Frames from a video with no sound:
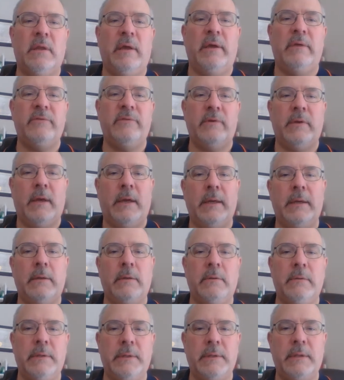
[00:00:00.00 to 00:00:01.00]

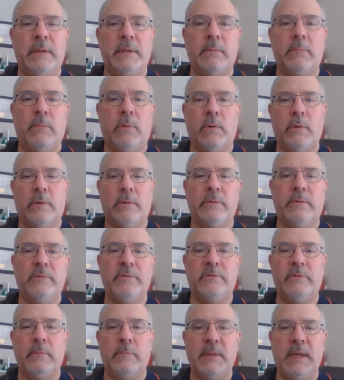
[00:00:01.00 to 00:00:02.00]
lifestyle and their
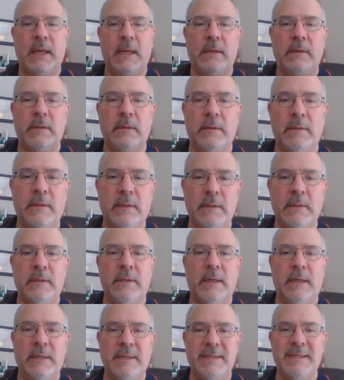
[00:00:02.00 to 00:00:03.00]
morals demanded that
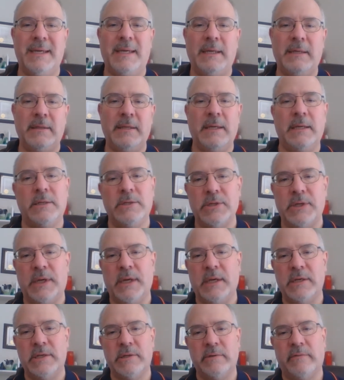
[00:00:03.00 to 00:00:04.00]
they take the
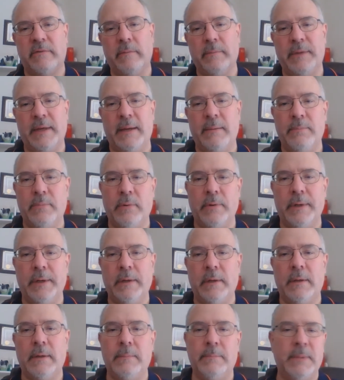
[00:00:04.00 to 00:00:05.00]
education from that point
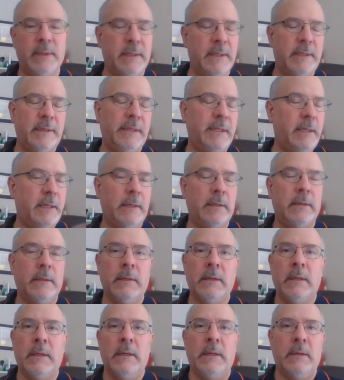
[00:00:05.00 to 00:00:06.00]
on. But I think
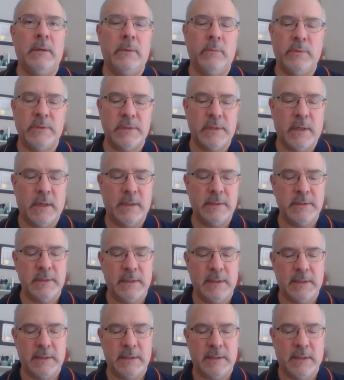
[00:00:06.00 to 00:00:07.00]

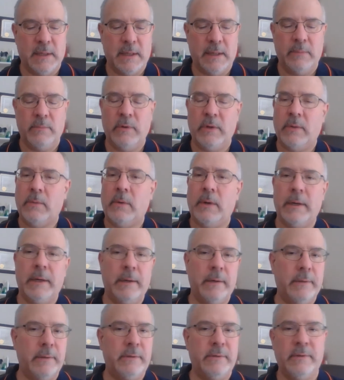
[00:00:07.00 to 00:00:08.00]
Wisconsin at the time
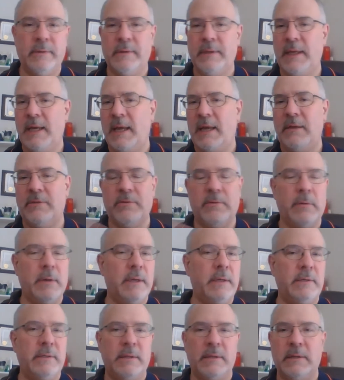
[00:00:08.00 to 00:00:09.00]
required to the 8th
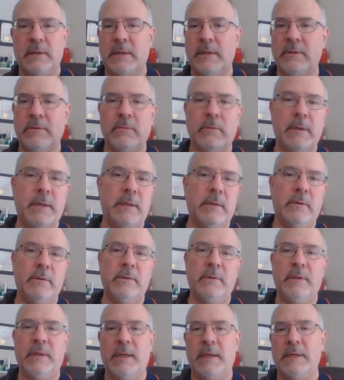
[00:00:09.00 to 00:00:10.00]
grade to the 9th grade or
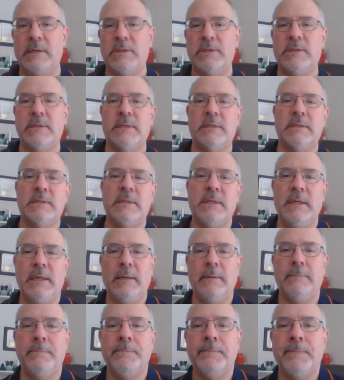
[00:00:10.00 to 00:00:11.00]
to the age 16.